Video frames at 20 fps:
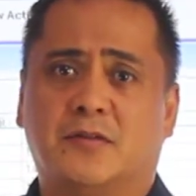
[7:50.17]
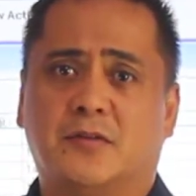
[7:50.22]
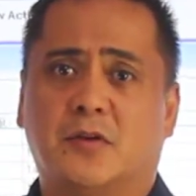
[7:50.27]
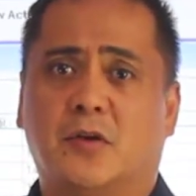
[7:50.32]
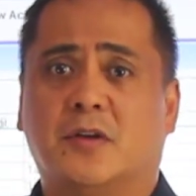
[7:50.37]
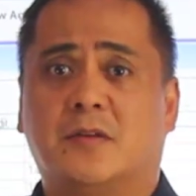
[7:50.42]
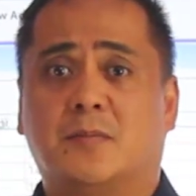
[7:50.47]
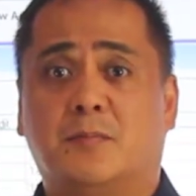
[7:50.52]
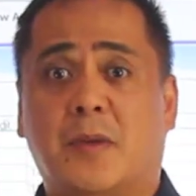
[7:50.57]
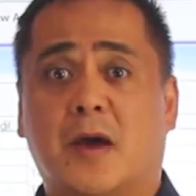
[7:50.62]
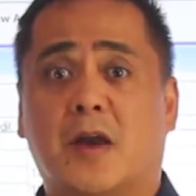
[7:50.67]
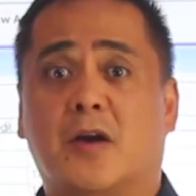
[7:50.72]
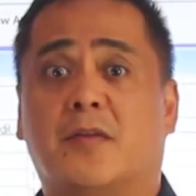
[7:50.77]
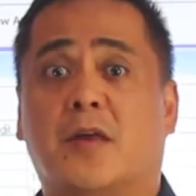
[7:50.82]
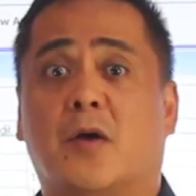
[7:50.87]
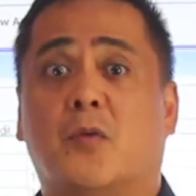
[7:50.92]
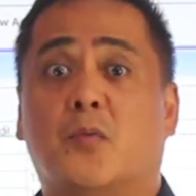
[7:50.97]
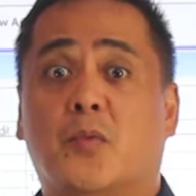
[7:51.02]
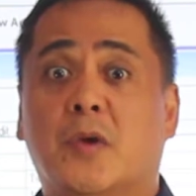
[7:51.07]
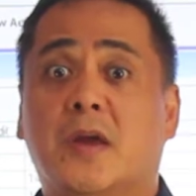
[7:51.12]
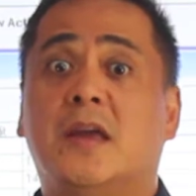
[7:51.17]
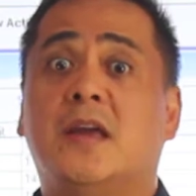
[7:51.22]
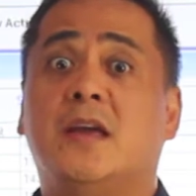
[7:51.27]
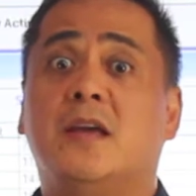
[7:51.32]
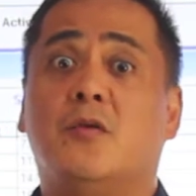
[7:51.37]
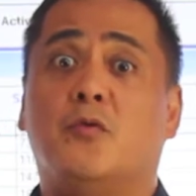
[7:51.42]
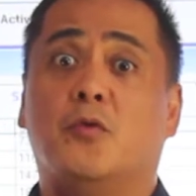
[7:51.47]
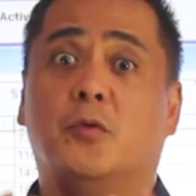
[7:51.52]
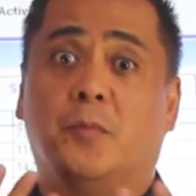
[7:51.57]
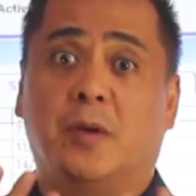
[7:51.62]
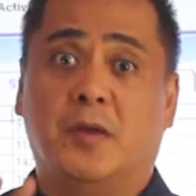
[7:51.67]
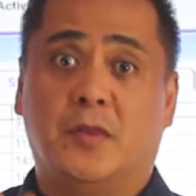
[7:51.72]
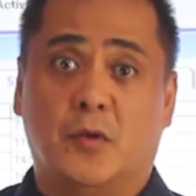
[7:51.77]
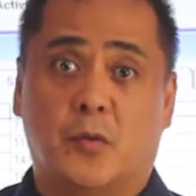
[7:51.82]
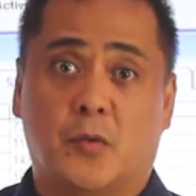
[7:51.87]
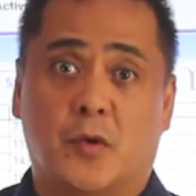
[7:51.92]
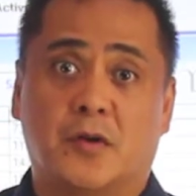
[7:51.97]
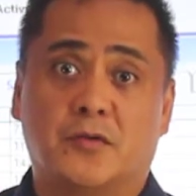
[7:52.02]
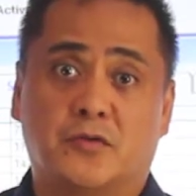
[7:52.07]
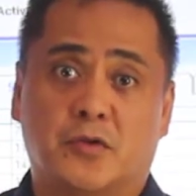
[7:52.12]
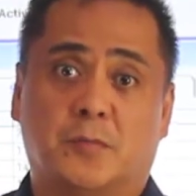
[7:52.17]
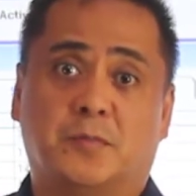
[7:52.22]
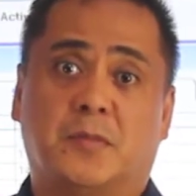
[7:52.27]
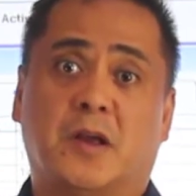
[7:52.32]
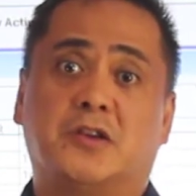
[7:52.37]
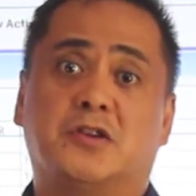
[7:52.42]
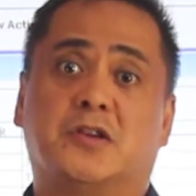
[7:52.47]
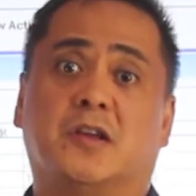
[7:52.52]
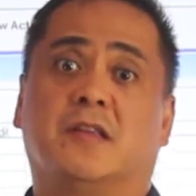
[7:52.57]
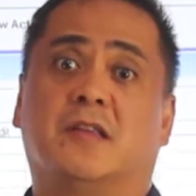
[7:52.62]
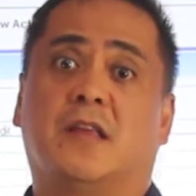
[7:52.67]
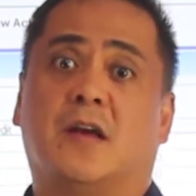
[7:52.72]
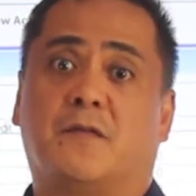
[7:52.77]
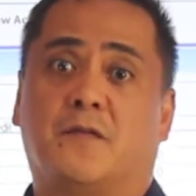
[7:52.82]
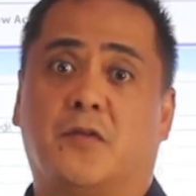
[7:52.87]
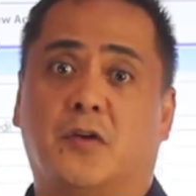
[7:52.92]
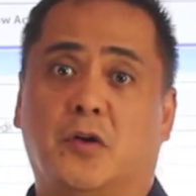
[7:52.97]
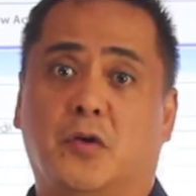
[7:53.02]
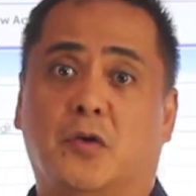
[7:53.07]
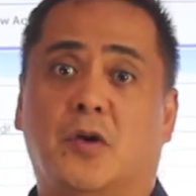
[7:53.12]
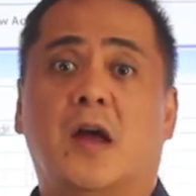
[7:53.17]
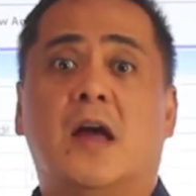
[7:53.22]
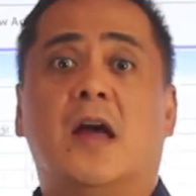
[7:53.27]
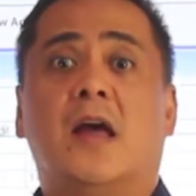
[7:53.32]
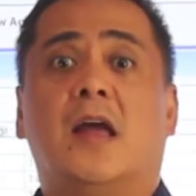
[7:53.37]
So it's better that we will be the ones to update that for you.